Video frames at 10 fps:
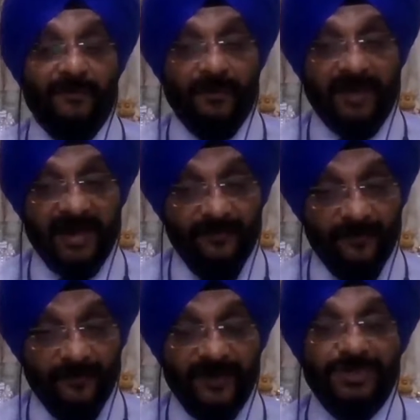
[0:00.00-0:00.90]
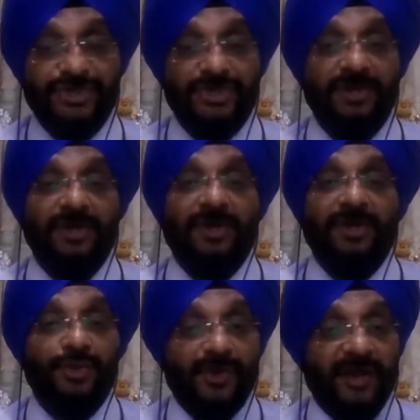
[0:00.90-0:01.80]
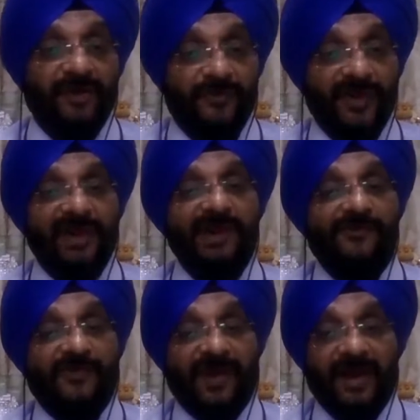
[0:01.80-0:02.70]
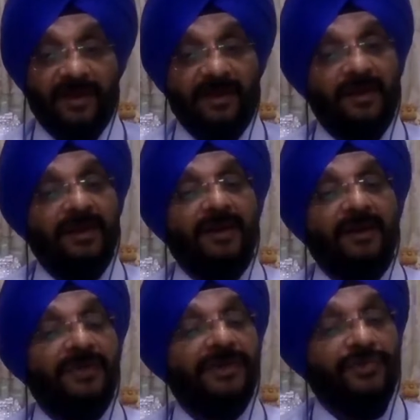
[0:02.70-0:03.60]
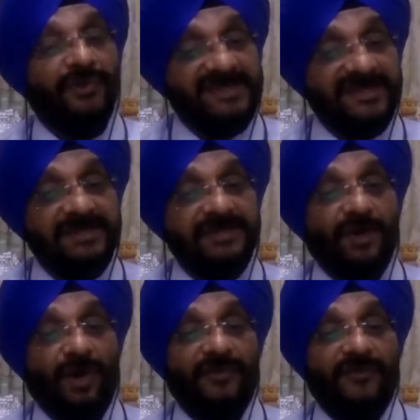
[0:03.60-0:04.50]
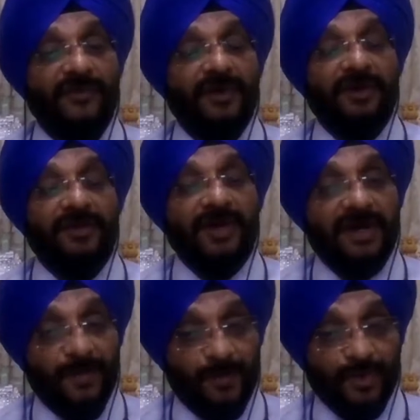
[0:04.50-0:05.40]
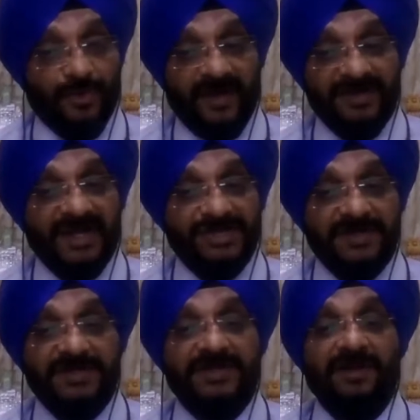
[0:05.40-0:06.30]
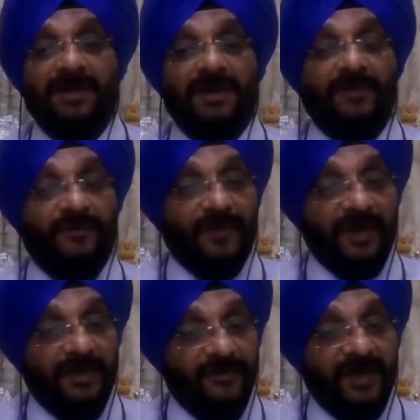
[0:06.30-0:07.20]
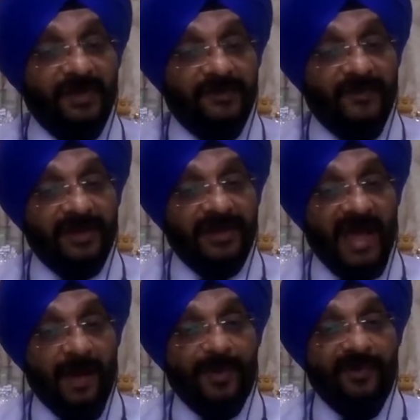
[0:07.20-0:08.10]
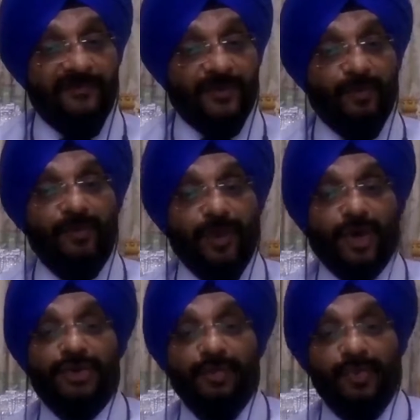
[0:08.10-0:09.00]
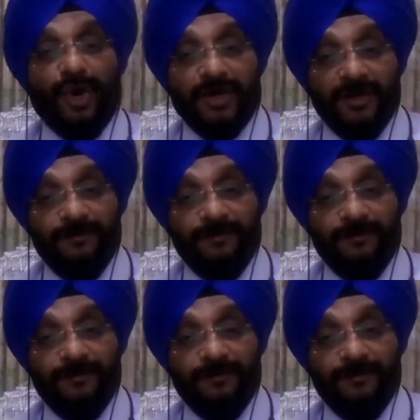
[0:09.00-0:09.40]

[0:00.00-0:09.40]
by which you can really find the traces of the crypto transactions where they happened from block to block.